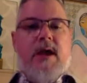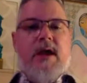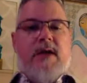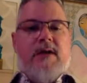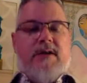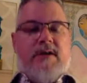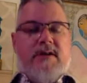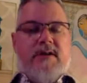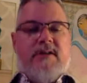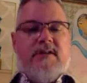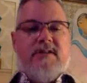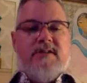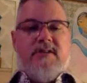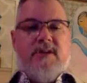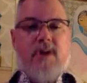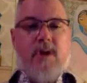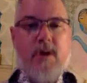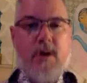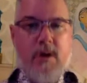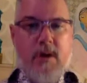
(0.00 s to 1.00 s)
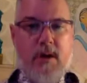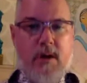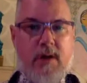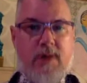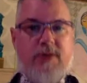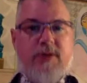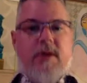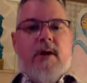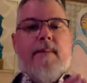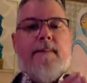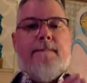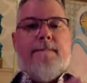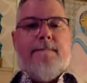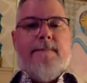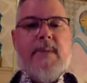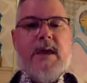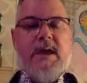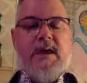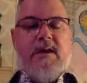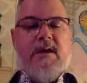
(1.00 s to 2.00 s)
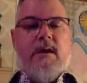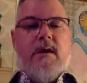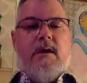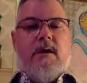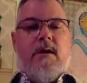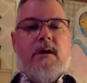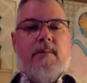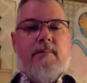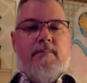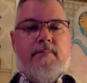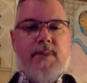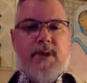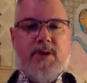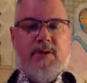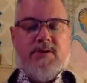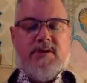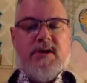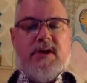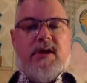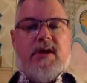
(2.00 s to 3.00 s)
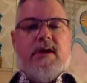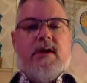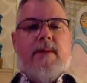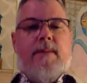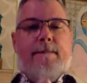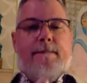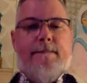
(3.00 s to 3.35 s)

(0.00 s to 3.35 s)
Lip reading: and it is called Making Music